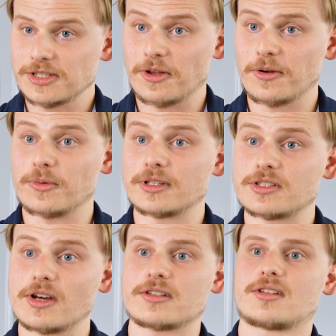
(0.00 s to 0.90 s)
start with
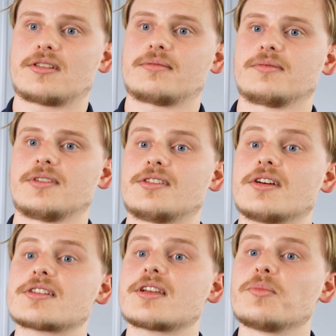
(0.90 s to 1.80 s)
dust.
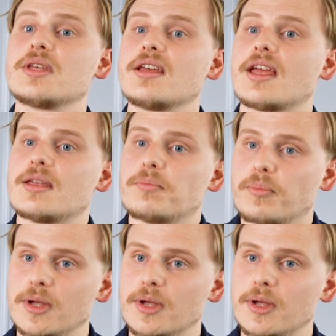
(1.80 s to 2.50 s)
Dust can be a